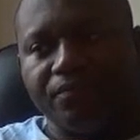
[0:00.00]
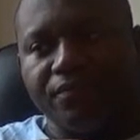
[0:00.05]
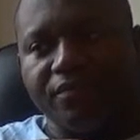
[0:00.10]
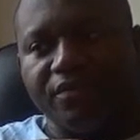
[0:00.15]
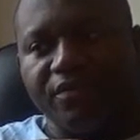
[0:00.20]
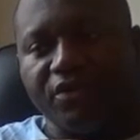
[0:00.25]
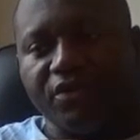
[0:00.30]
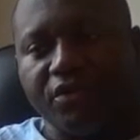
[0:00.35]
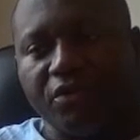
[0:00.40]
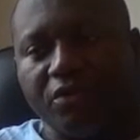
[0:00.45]

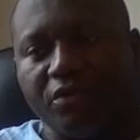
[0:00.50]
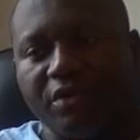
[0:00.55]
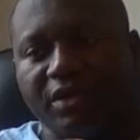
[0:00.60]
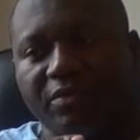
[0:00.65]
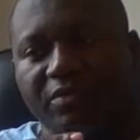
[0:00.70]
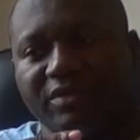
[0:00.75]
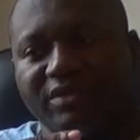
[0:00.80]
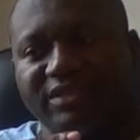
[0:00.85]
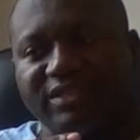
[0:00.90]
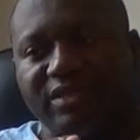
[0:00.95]
You know, it
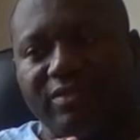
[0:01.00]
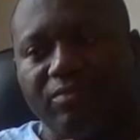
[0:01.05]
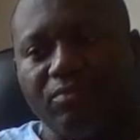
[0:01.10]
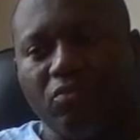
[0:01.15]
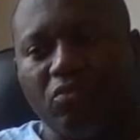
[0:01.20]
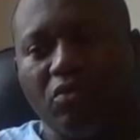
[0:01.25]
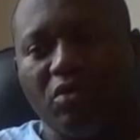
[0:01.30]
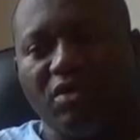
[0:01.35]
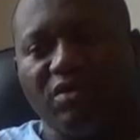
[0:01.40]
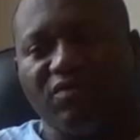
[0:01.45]
was a
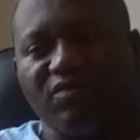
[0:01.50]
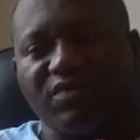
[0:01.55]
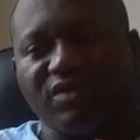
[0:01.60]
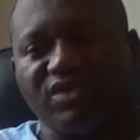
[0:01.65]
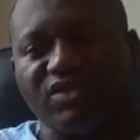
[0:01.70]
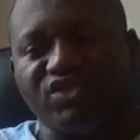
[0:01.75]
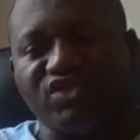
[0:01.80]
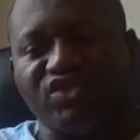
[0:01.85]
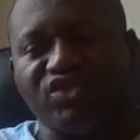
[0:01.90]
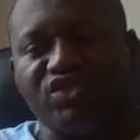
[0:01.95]
more of
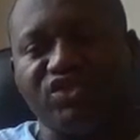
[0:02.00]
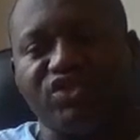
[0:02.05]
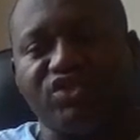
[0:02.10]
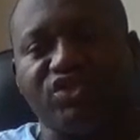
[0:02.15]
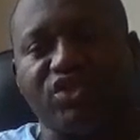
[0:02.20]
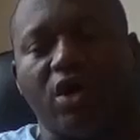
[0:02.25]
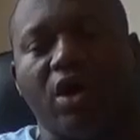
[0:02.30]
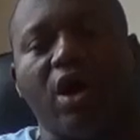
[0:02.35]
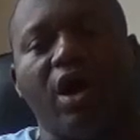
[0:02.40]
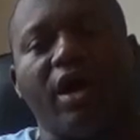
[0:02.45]
a
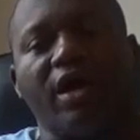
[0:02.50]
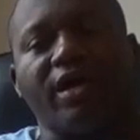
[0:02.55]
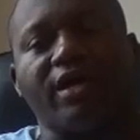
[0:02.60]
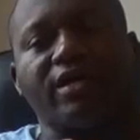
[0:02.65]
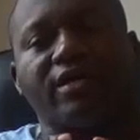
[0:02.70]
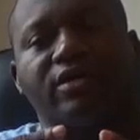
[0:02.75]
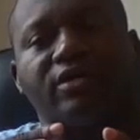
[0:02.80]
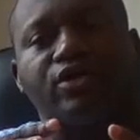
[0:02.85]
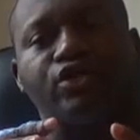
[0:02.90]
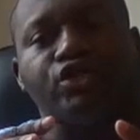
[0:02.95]

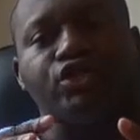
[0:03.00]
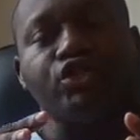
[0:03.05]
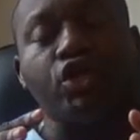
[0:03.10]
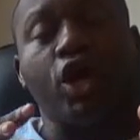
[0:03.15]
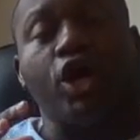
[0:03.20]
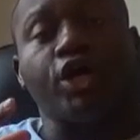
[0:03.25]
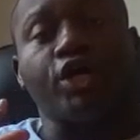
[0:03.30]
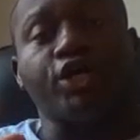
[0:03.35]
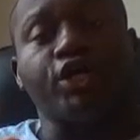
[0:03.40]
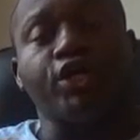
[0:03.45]

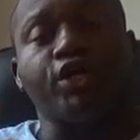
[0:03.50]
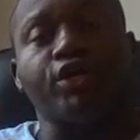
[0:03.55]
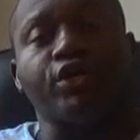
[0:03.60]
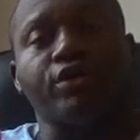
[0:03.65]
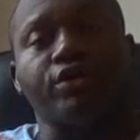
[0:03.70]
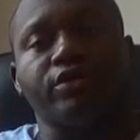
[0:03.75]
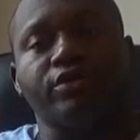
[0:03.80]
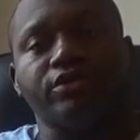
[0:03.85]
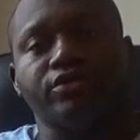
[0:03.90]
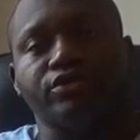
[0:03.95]

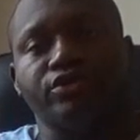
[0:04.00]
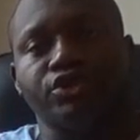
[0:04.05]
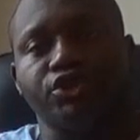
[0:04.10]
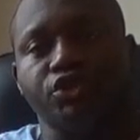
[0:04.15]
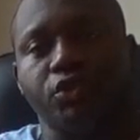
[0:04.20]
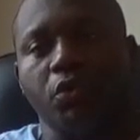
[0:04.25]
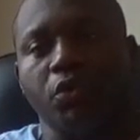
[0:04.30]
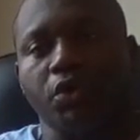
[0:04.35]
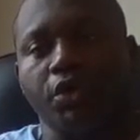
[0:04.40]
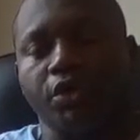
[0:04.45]
darker
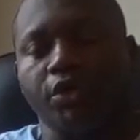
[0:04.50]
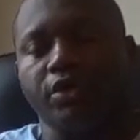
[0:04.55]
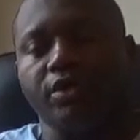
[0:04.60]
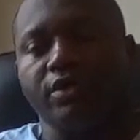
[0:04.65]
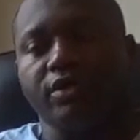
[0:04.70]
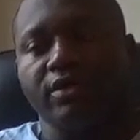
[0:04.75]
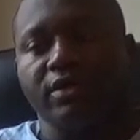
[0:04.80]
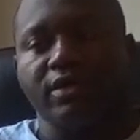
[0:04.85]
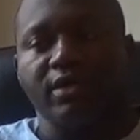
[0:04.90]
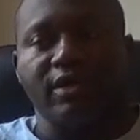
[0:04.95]
Joker.
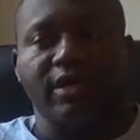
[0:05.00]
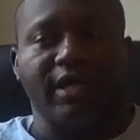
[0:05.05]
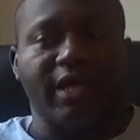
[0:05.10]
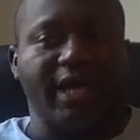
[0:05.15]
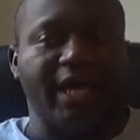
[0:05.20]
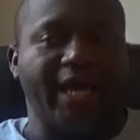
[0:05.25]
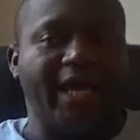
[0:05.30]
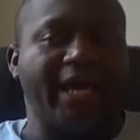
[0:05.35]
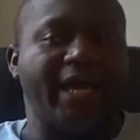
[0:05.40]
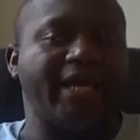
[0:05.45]

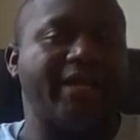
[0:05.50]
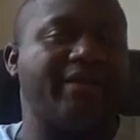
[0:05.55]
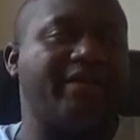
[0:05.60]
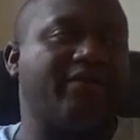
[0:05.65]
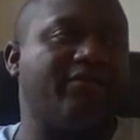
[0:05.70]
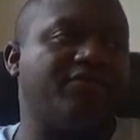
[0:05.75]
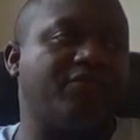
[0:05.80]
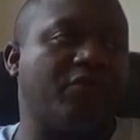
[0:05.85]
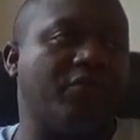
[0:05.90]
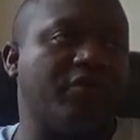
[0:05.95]
And
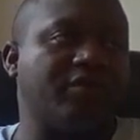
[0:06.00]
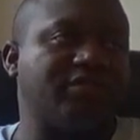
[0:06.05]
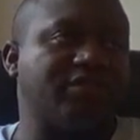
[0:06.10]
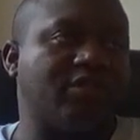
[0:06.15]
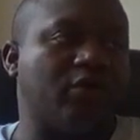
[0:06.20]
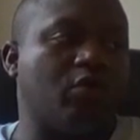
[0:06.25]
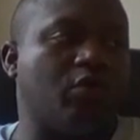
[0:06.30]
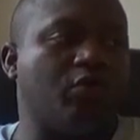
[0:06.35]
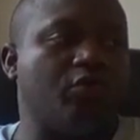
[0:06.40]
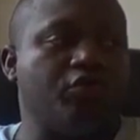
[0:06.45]
of course
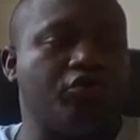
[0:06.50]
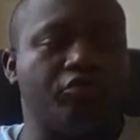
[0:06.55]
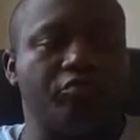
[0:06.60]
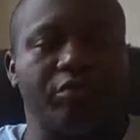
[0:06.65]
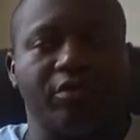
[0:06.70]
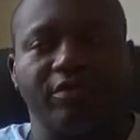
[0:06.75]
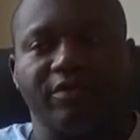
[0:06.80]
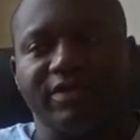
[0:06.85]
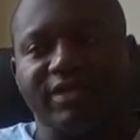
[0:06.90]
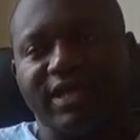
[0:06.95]
the whole
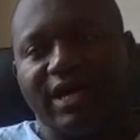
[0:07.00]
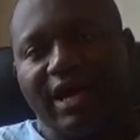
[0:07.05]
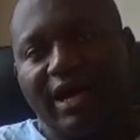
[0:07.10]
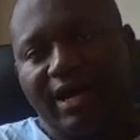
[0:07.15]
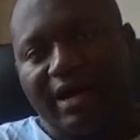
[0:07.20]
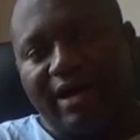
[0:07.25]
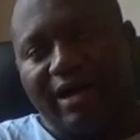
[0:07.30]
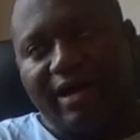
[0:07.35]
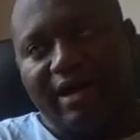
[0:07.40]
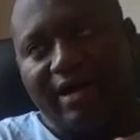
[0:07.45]
humor with the
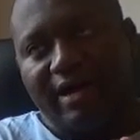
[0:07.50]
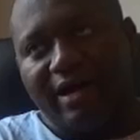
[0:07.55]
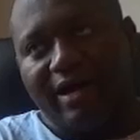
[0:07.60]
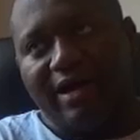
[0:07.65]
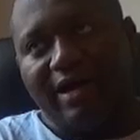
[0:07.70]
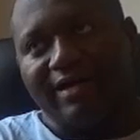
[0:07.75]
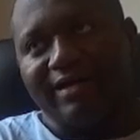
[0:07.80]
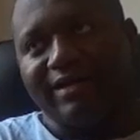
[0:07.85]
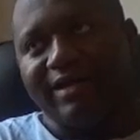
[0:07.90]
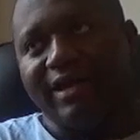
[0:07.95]
ha ha
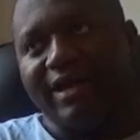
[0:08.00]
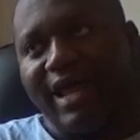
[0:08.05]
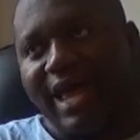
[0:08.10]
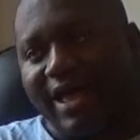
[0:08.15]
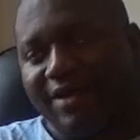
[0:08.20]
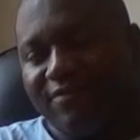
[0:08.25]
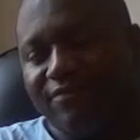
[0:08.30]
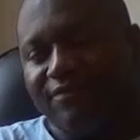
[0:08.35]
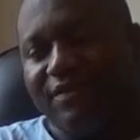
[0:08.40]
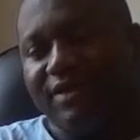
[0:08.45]
ha and the
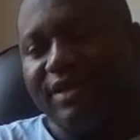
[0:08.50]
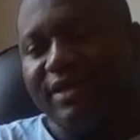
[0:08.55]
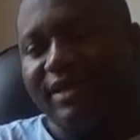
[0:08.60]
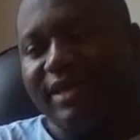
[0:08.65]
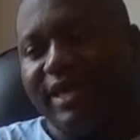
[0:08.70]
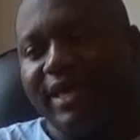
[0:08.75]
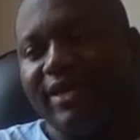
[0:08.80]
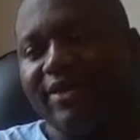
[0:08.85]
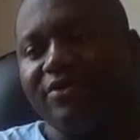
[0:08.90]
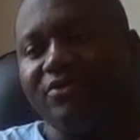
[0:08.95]
laughing,
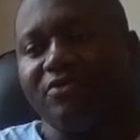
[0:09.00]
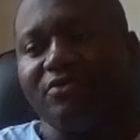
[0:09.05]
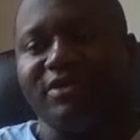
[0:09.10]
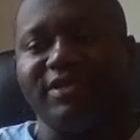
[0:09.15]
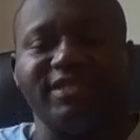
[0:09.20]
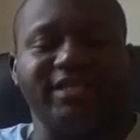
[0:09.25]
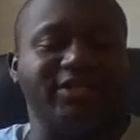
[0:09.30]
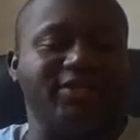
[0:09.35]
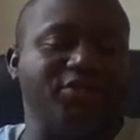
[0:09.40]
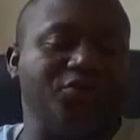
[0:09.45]
yeah, you know,
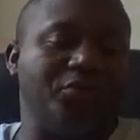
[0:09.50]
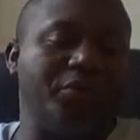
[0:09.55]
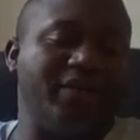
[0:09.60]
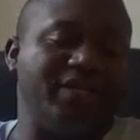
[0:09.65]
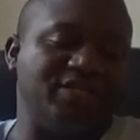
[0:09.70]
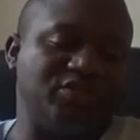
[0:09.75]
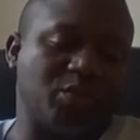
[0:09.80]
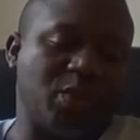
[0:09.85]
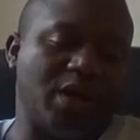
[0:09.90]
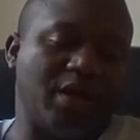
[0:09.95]
he did do it
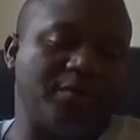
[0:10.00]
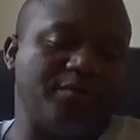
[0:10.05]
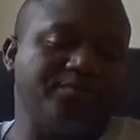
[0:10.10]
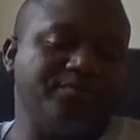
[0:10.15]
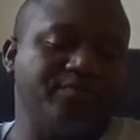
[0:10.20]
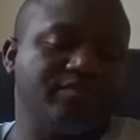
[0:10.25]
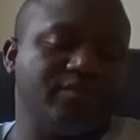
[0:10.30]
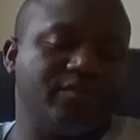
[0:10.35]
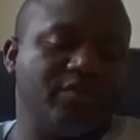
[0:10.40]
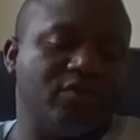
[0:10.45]
as well.
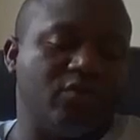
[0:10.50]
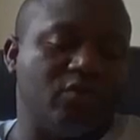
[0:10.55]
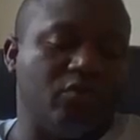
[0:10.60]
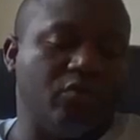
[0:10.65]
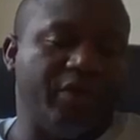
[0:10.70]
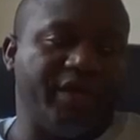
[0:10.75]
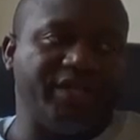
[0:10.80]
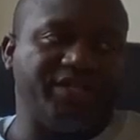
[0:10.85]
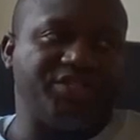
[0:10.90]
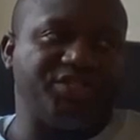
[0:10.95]

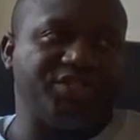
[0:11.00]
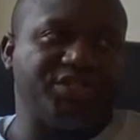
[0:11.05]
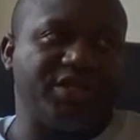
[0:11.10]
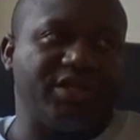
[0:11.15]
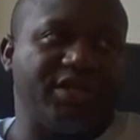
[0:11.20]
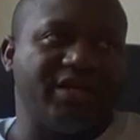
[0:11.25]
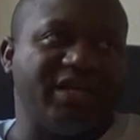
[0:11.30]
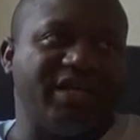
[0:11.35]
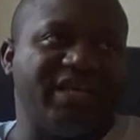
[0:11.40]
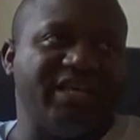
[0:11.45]

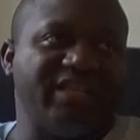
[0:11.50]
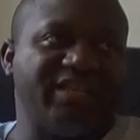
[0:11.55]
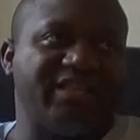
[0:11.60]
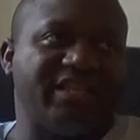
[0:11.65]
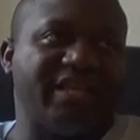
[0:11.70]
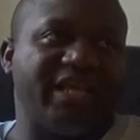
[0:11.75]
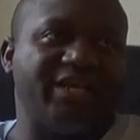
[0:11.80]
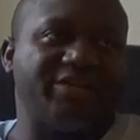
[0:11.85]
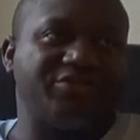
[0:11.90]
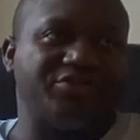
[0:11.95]
Which Heath
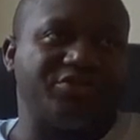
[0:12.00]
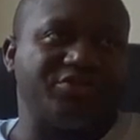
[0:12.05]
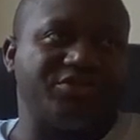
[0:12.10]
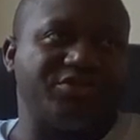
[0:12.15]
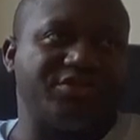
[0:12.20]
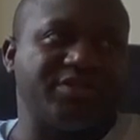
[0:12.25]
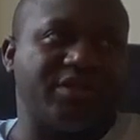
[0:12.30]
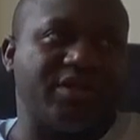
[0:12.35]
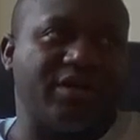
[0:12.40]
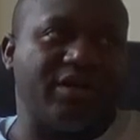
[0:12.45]

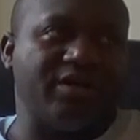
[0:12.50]
Ledger's